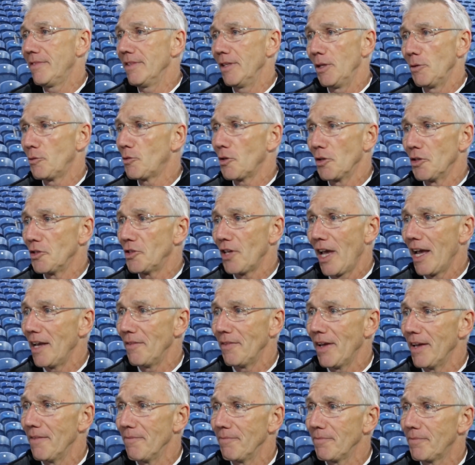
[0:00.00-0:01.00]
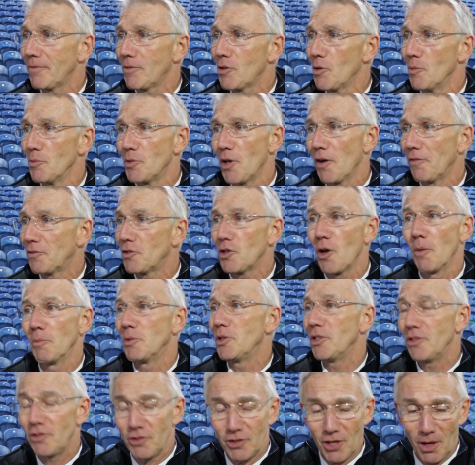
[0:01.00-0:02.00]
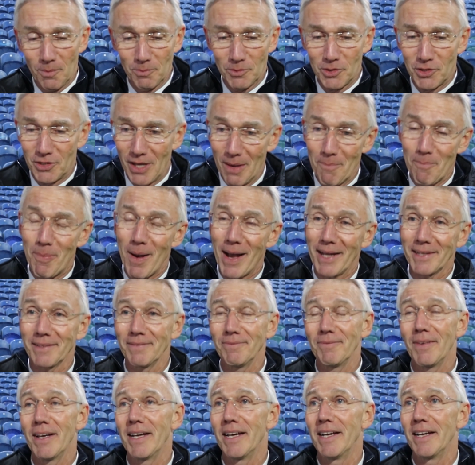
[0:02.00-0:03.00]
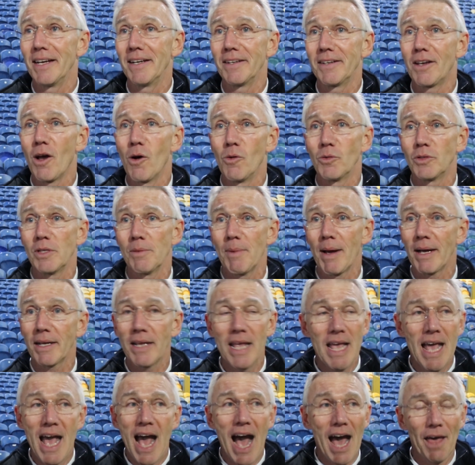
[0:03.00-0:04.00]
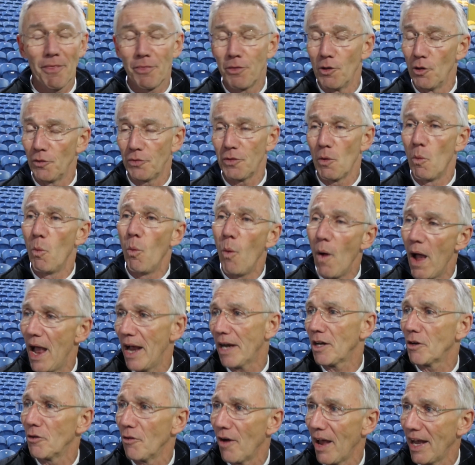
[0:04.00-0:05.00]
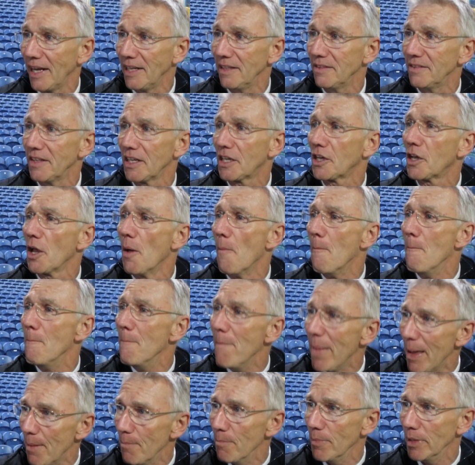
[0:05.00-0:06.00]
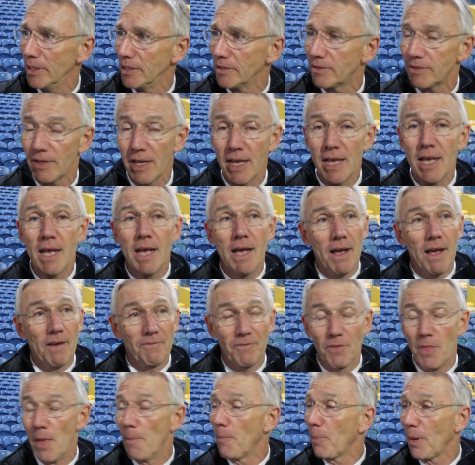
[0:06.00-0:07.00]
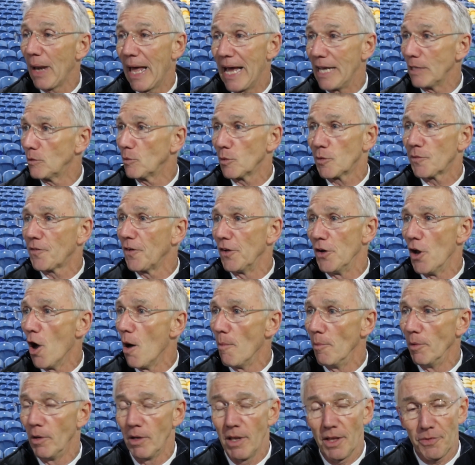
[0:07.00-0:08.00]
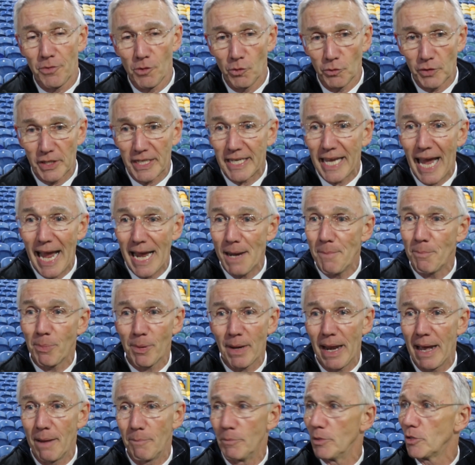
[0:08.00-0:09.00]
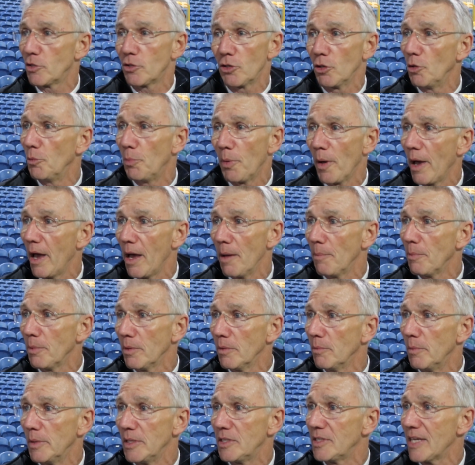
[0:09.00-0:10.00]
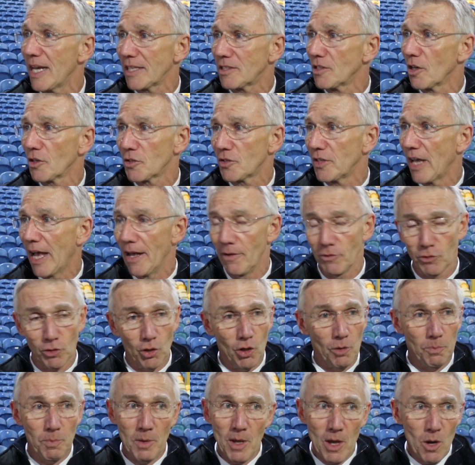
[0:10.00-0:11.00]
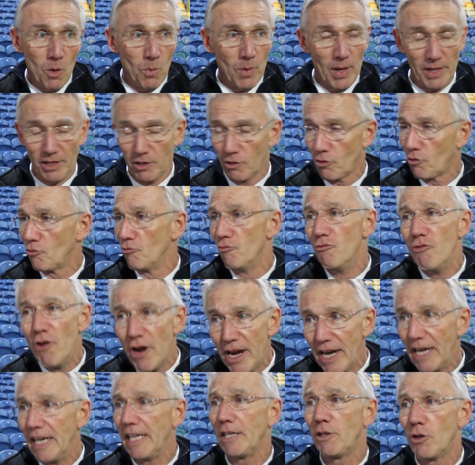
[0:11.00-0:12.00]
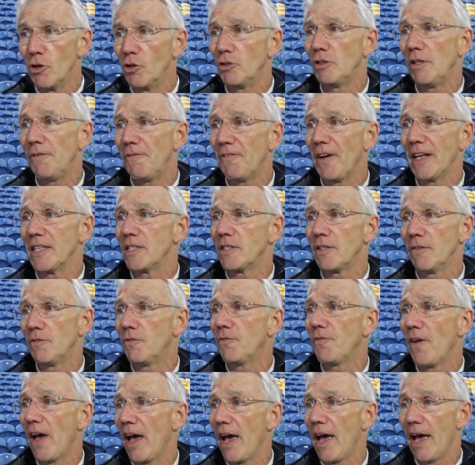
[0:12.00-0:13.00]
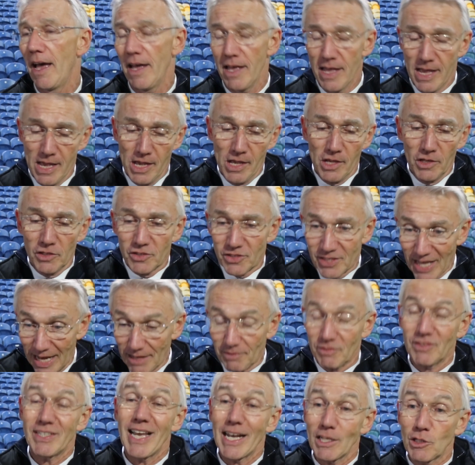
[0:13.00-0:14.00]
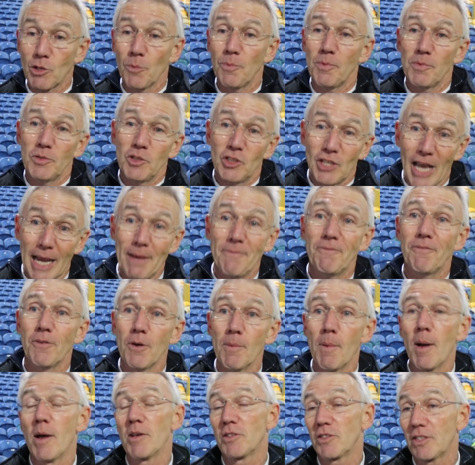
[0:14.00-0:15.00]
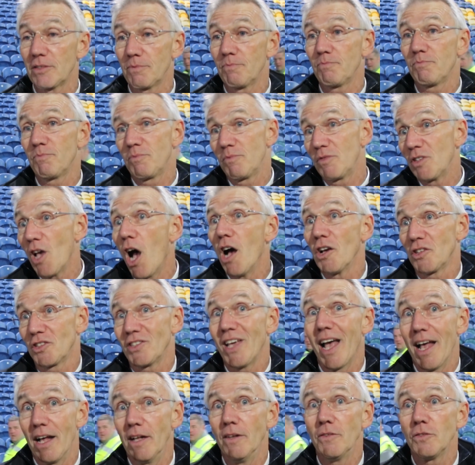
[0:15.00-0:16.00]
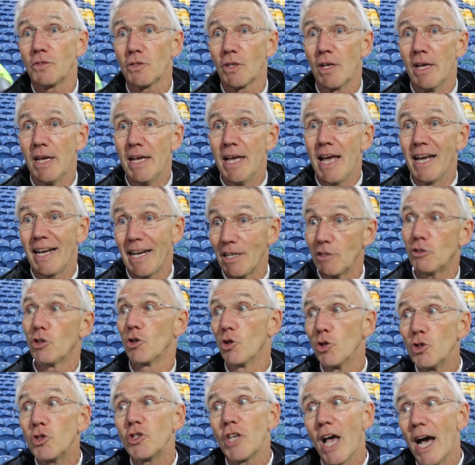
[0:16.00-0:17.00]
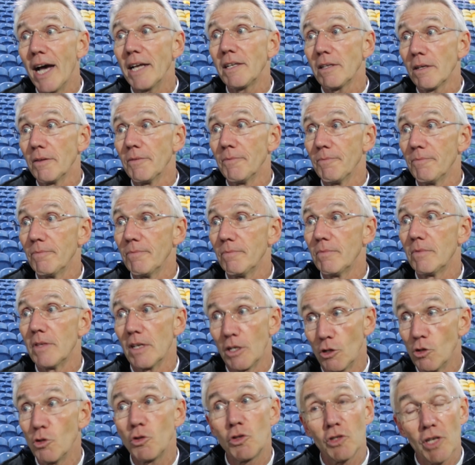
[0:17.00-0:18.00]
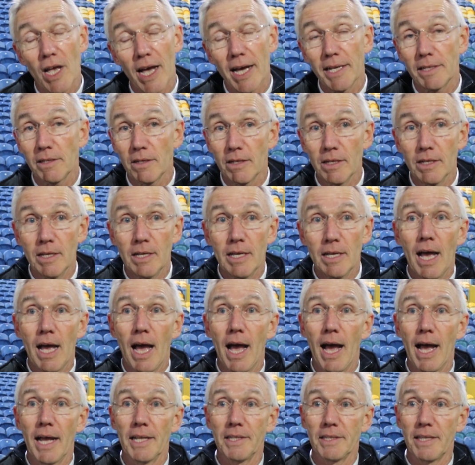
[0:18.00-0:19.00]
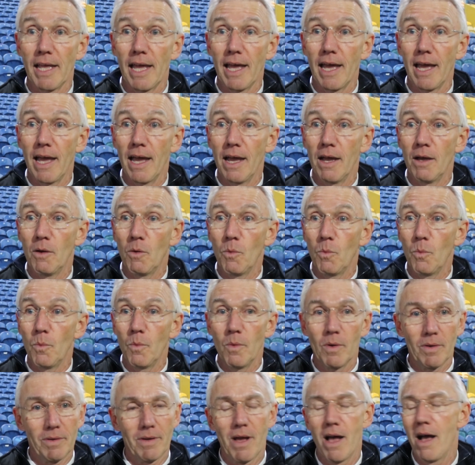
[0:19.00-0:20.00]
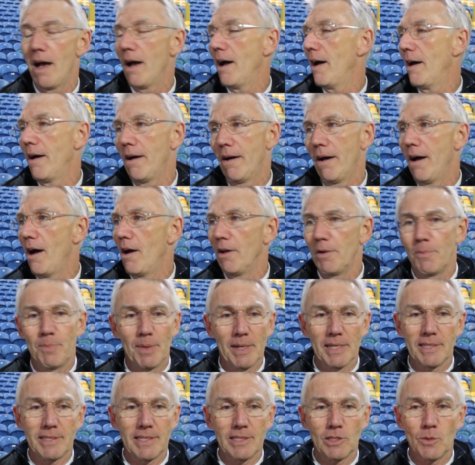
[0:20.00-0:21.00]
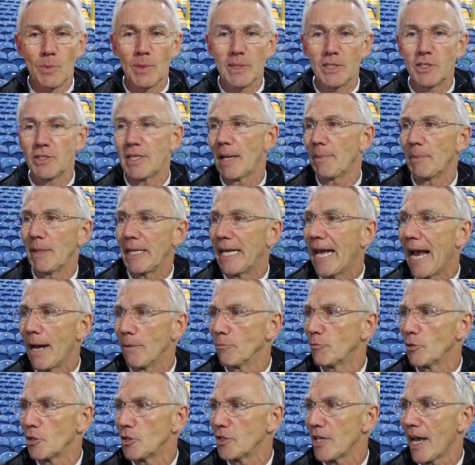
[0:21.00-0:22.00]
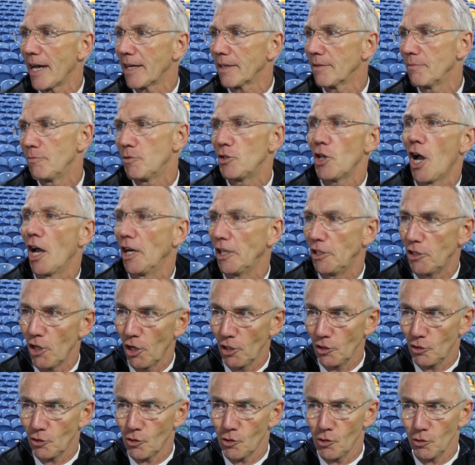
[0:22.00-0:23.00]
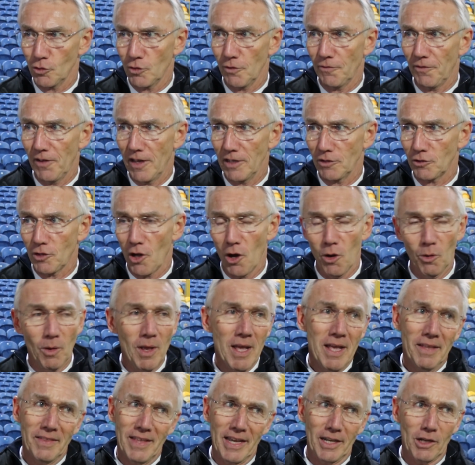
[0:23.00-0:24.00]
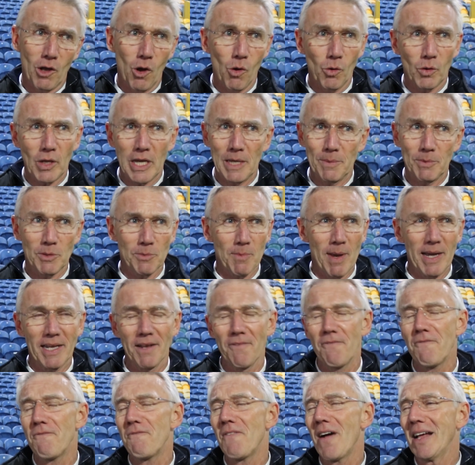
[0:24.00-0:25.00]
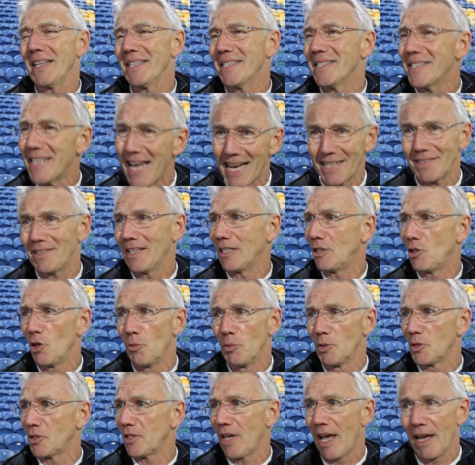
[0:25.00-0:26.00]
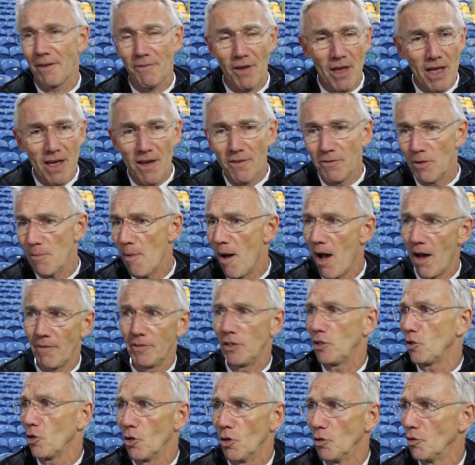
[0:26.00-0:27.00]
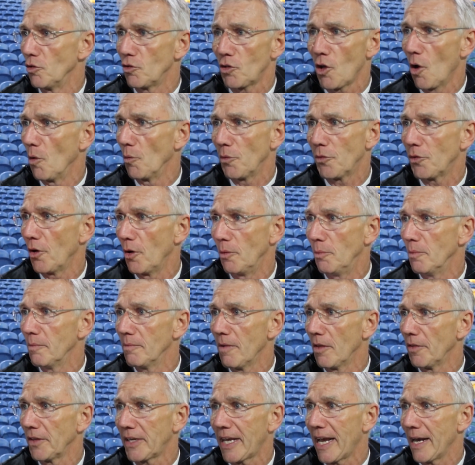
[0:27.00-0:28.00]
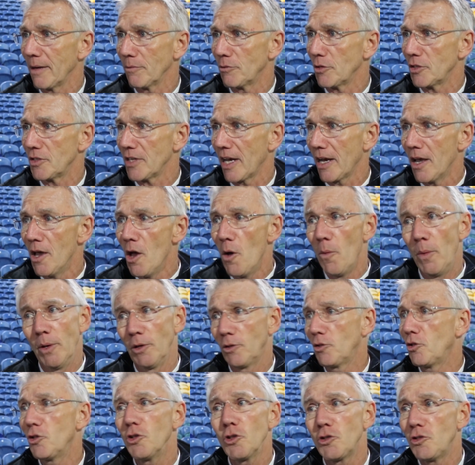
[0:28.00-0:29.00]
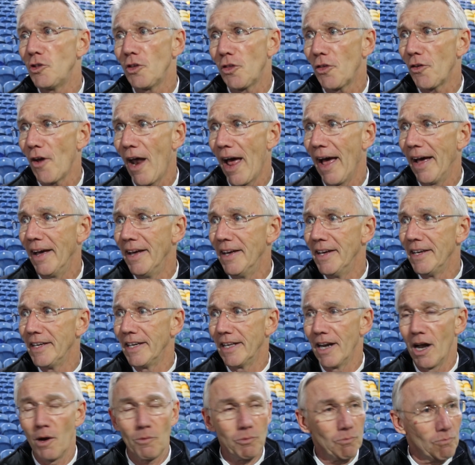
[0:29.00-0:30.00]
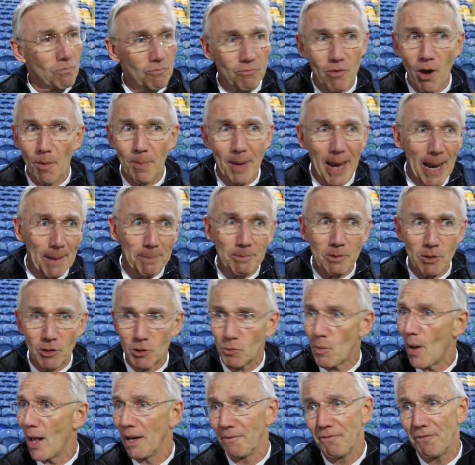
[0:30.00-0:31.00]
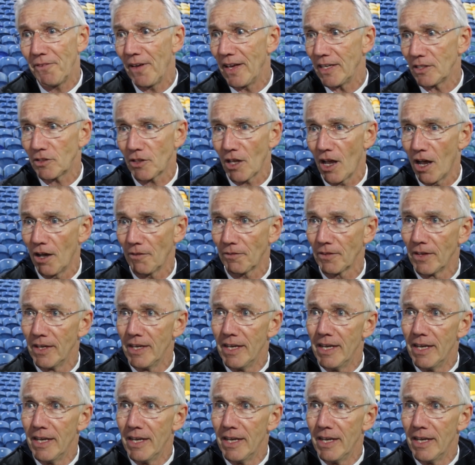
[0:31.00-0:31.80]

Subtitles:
Luke's going to save it. Comes off Tom's shin pad and goes in the back. I thought the work rate, the commitment from the players was phenomenal. I thought the game plan was superb. We set ourselves up. We had a really good defensive set up shape from ourselves. Against a good side. They're a good side. And our ability to intercept and counter-attack. Charlie Jolly scores the first goal. Their goalkeeper's made a fantastic double save from Harvey Saunders going through on the counter-attack. We look such a threat. You know, Robbie Apter as well, first half.